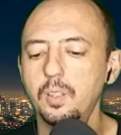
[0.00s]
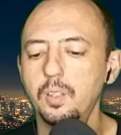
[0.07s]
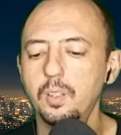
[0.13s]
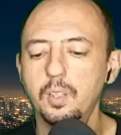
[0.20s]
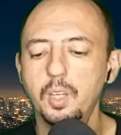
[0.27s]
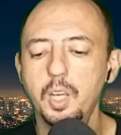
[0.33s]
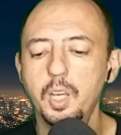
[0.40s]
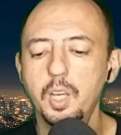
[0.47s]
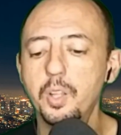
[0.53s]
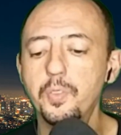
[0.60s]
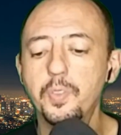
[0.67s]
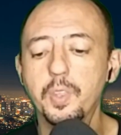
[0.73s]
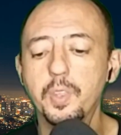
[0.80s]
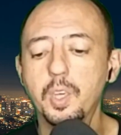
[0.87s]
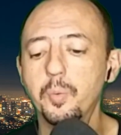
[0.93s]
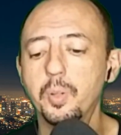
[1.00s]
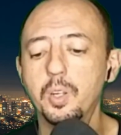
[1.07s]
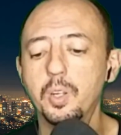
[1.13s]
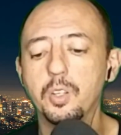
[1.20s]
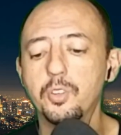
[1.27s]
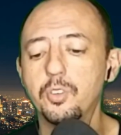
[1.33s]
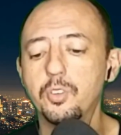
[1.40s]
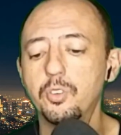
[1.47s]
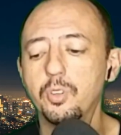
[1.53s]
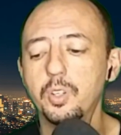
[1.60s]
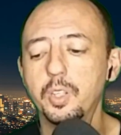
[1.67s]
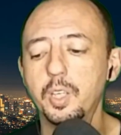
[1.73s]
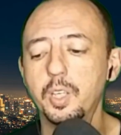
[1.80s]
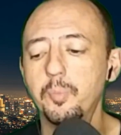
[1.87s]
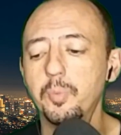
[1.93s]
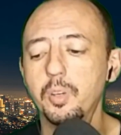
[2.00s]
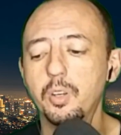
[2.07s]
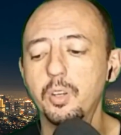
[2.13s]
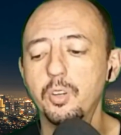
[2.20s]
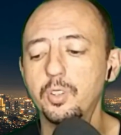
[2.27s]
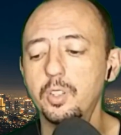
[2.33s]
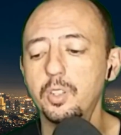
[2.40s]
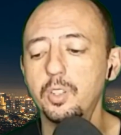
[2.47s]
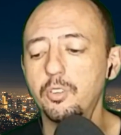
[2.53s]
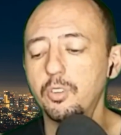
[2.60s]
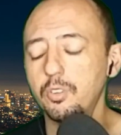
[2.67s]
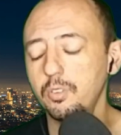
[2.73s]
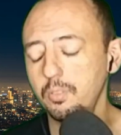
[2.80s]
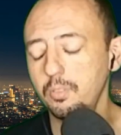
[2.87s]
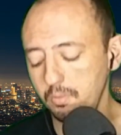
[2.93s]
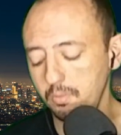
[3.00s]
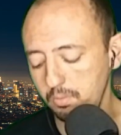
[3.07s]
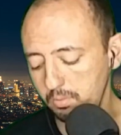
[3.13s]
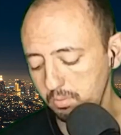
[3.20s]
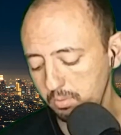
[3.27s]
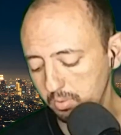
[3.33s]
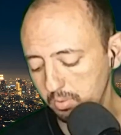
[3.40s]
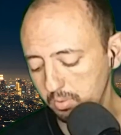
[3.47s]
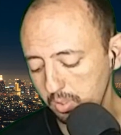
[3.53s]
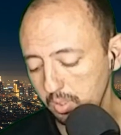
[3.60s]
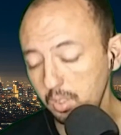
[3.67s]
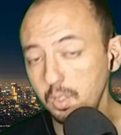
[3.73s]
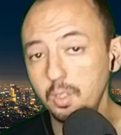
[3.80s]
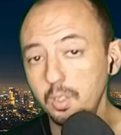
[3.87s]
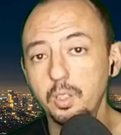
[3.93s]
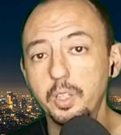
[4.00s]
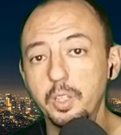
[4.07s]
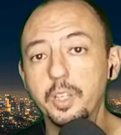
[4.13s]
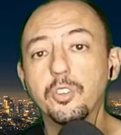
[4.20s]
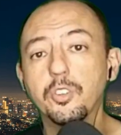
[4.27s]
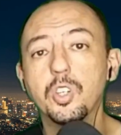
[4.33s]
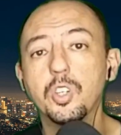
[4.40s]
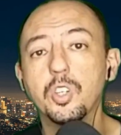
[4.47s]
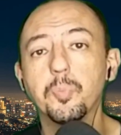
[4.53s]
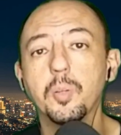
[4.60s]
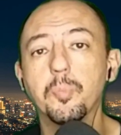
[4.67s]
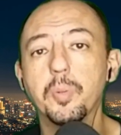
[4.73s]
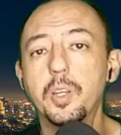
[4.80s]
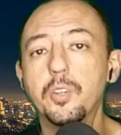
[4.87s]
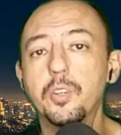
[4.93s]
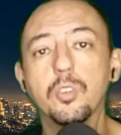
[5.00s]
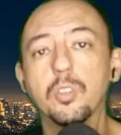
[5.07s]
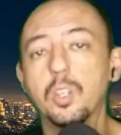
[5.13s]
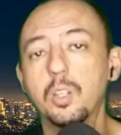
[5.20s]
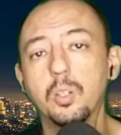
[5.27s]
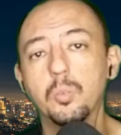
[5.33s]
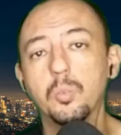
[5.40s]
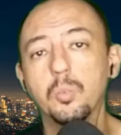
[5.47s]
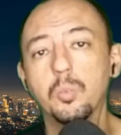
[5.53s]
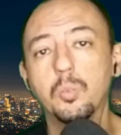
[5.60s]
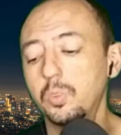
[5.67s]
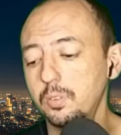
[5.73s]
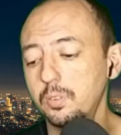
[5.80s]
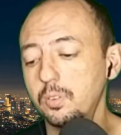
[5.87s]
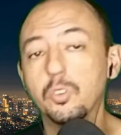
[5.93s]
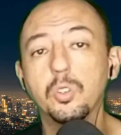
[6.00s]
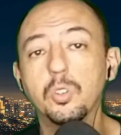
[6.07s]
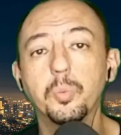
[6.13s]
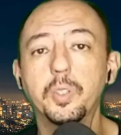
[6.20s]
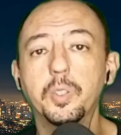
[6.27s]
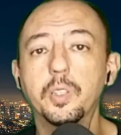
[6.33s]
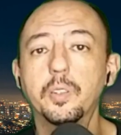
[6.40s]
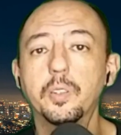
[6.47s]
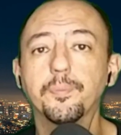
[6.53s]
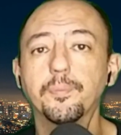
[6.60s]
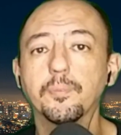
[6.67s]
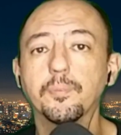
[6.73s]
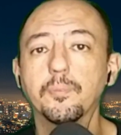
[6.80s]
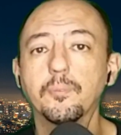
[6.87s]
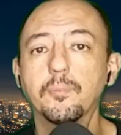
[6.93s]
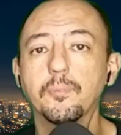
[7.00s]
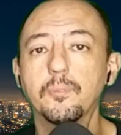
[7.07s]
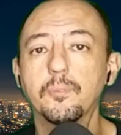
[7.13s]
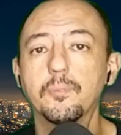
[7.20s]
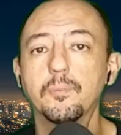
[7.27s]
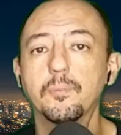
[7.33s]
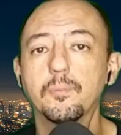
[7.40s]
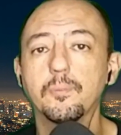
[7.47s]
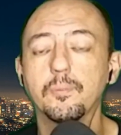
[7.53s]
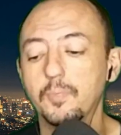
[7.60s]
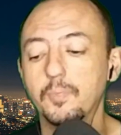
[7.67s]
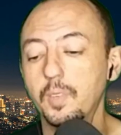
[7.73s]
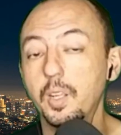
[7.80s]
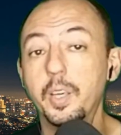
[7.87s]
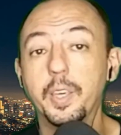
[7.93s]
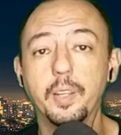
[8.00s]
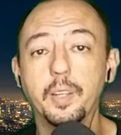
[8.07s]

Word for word: I don't think I'm going to listen to it again, because it just hit me in places I don't want to be hit again.